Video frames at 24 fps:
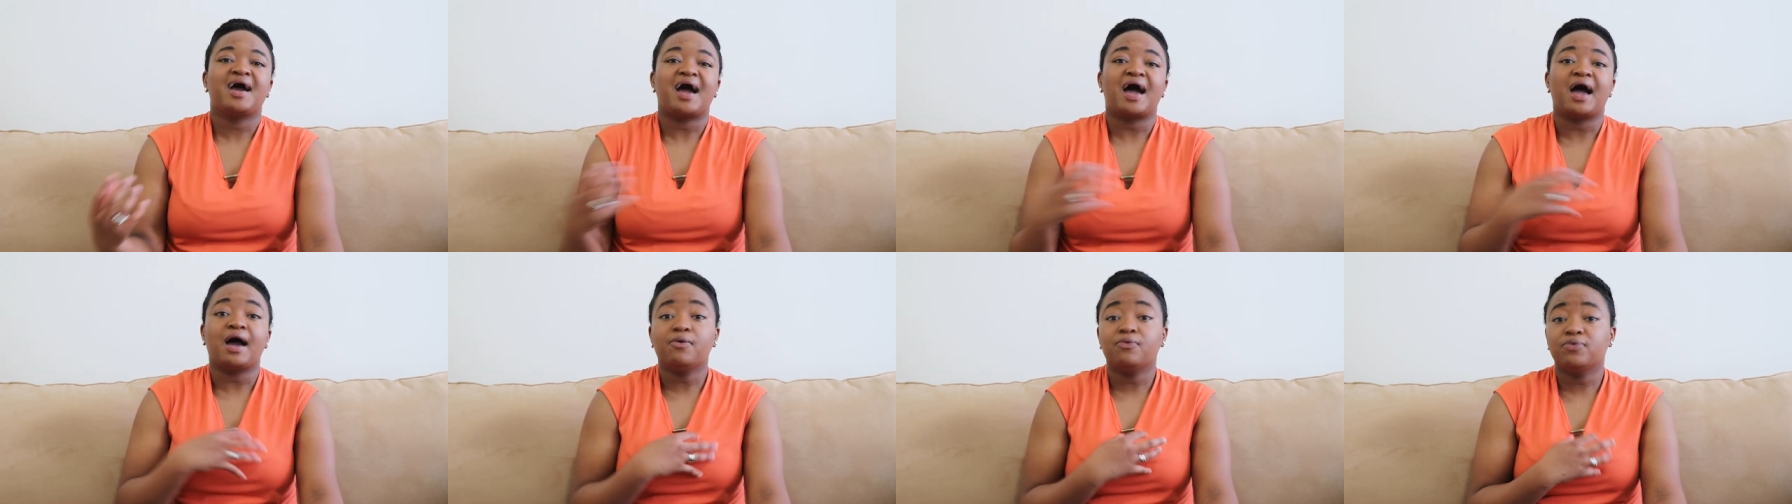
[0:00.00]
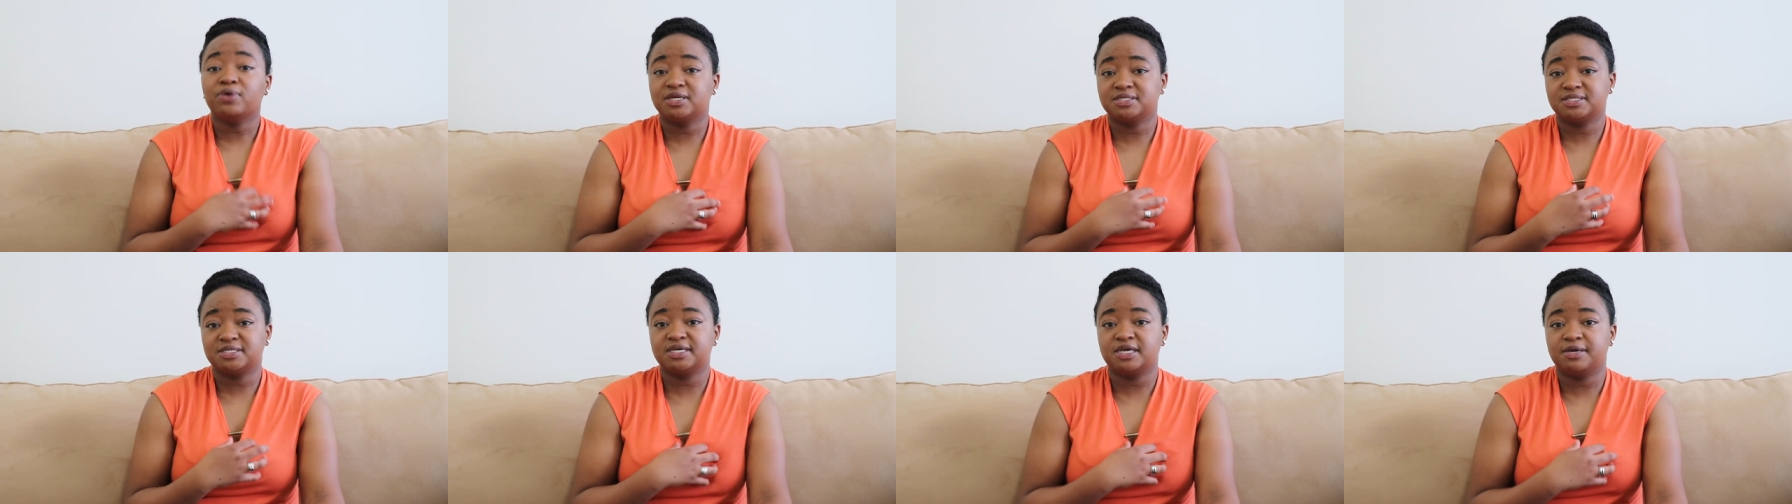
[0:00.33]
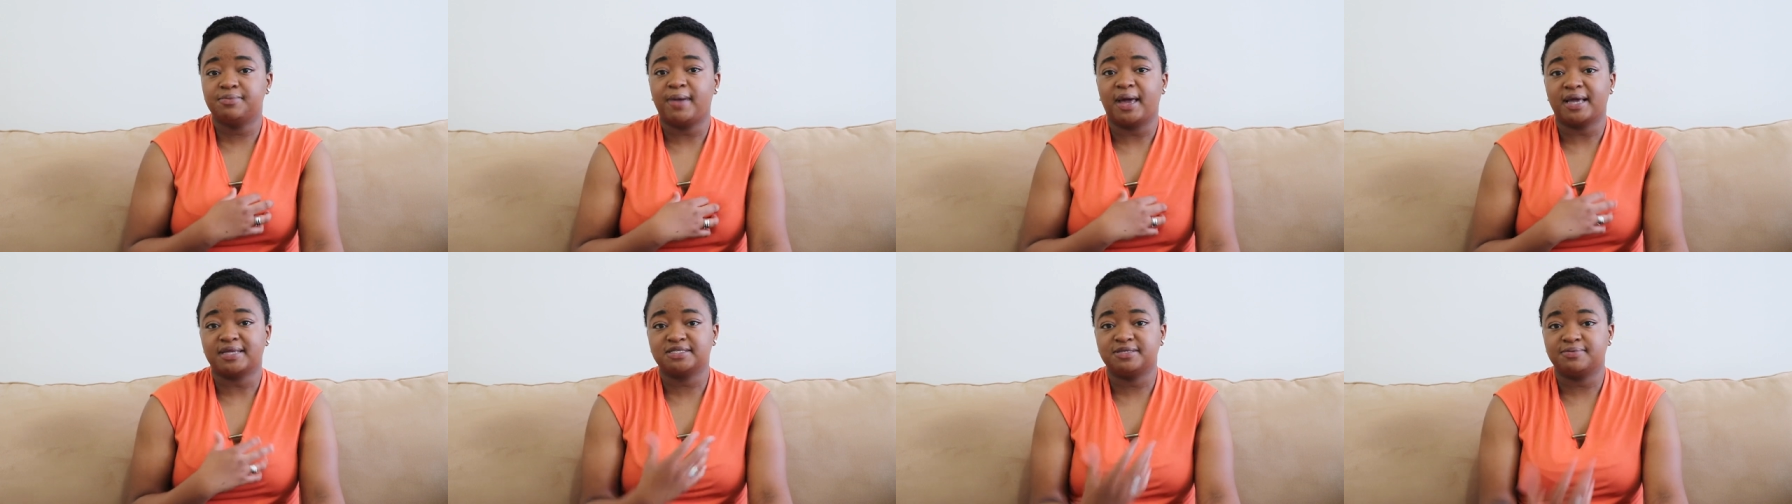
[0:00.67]
I wanted to
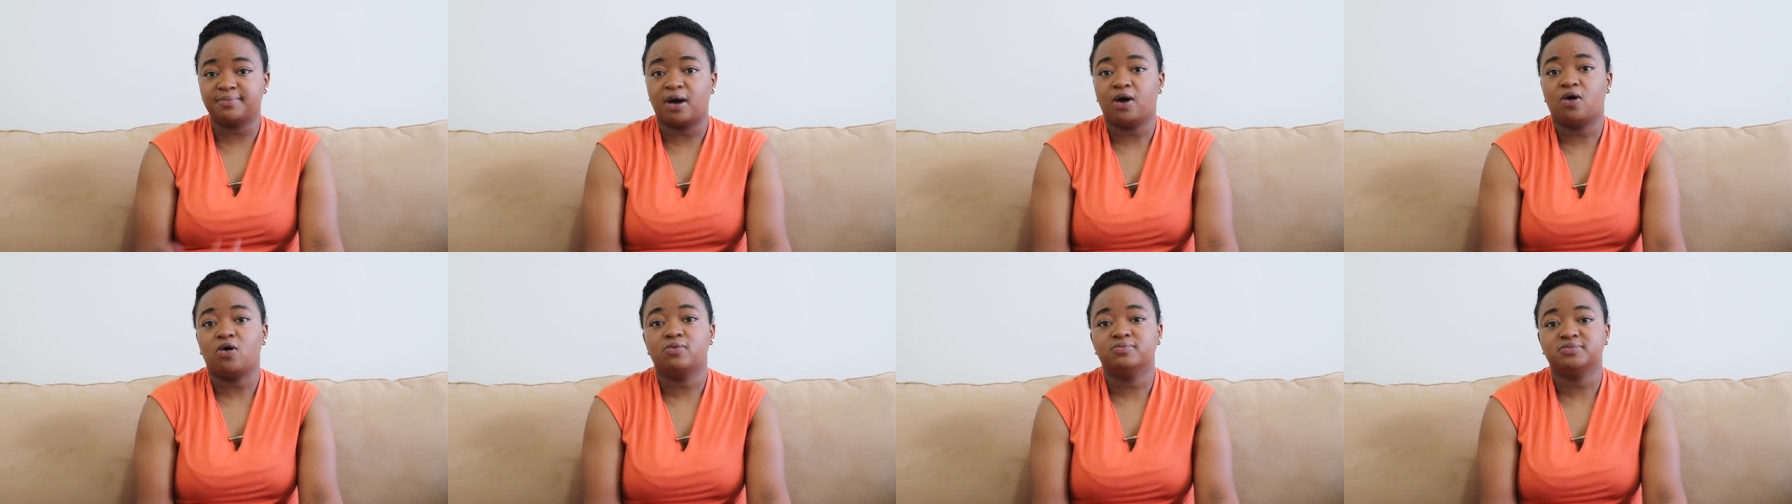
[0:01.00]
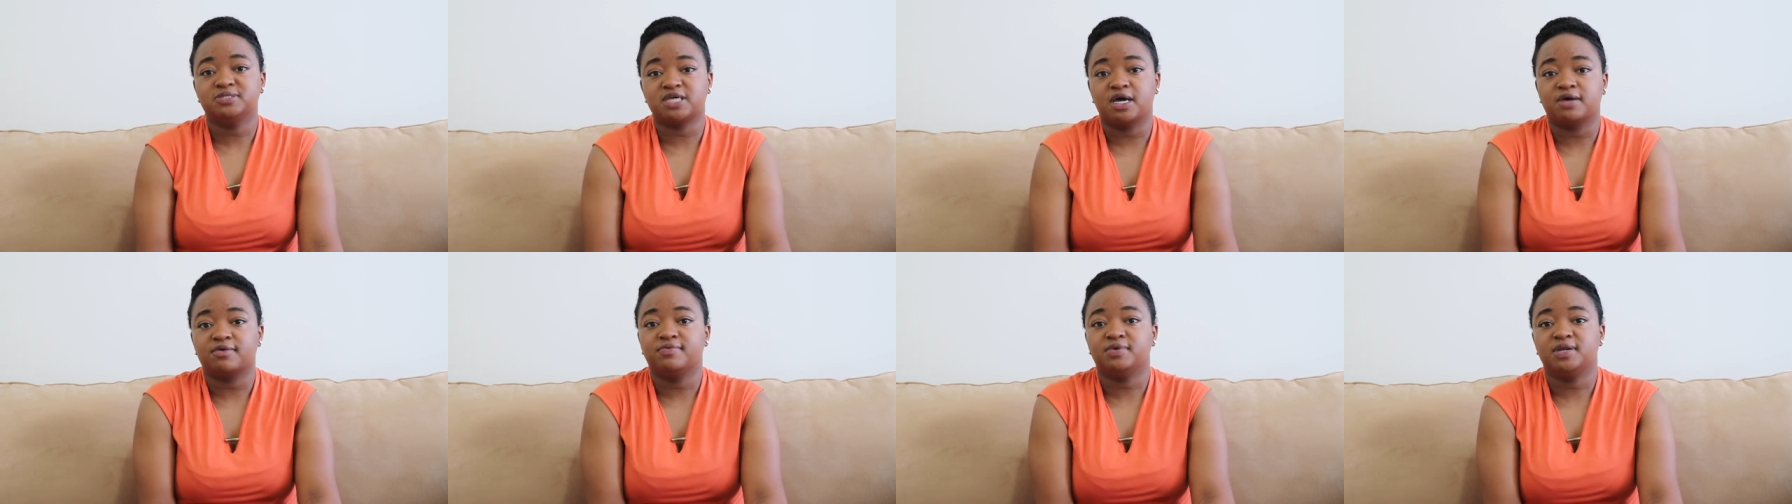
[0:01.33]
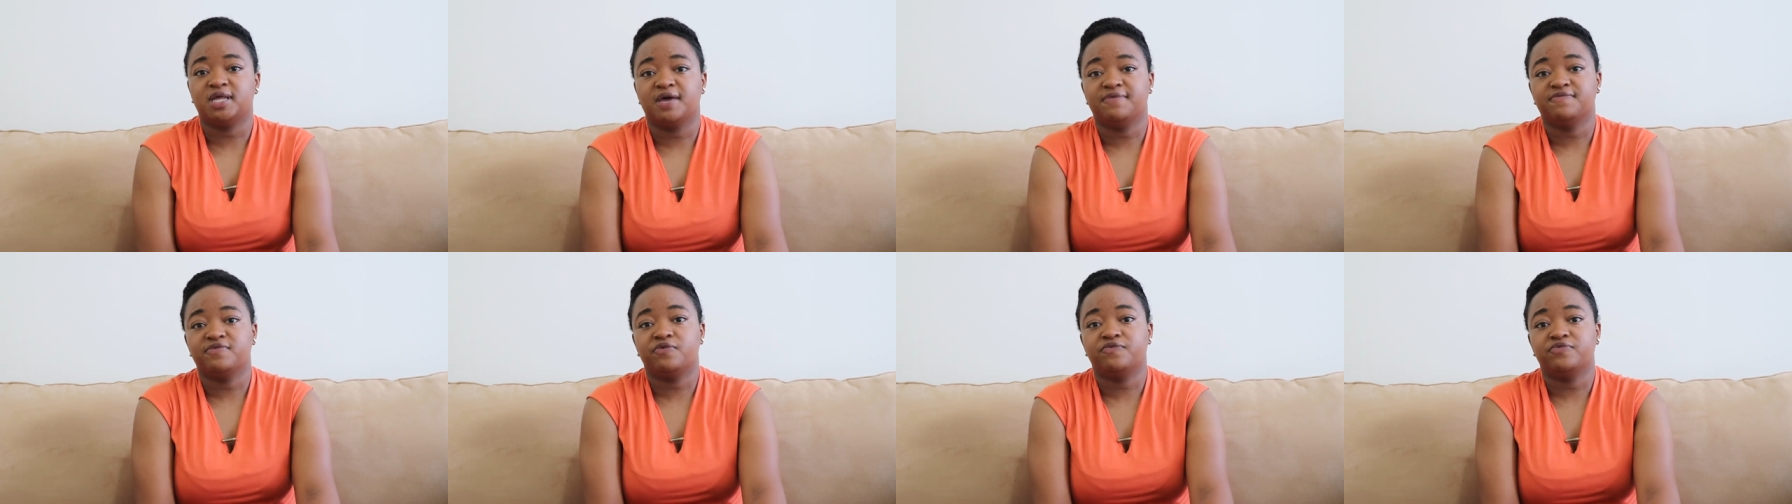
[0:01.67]
get back to my hometown of
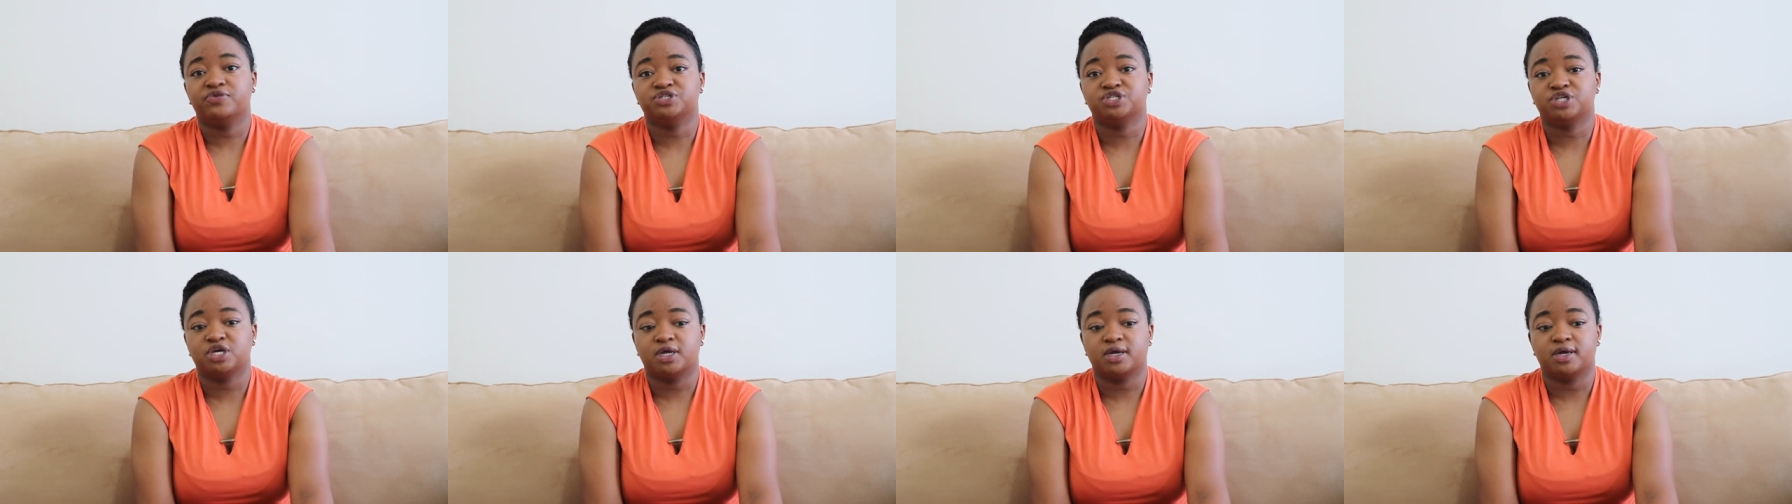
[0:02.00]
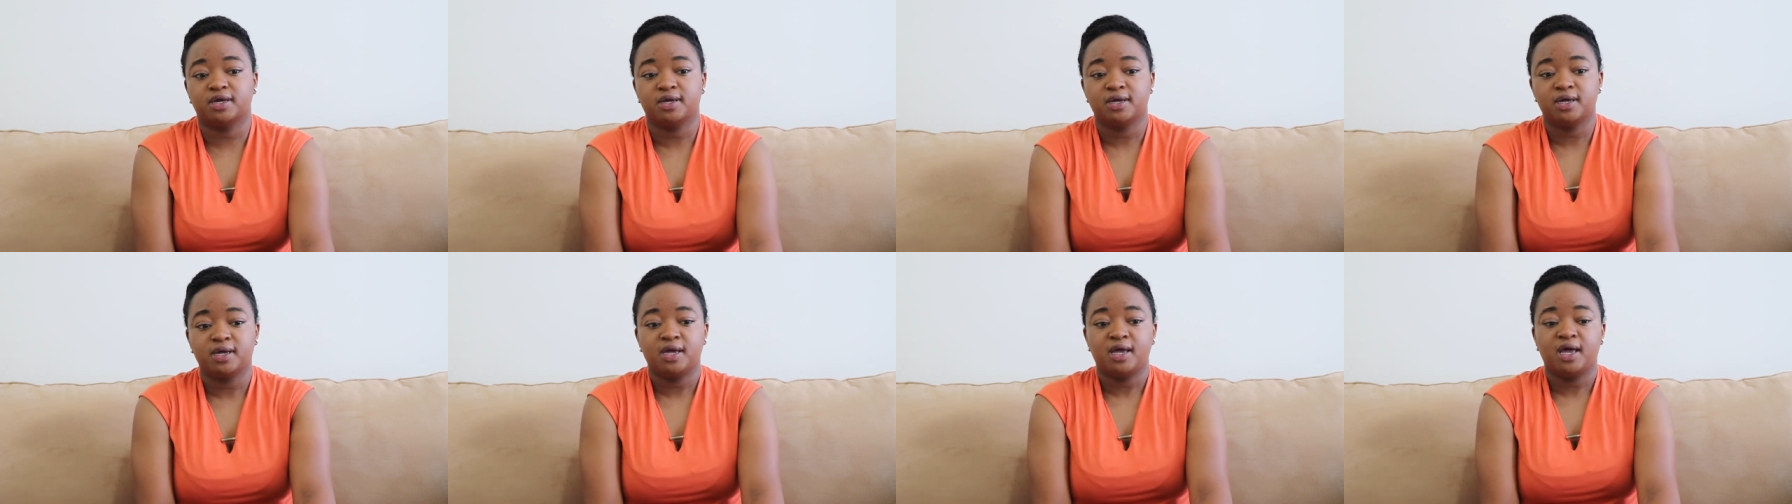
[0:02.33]
Danville, Virginia.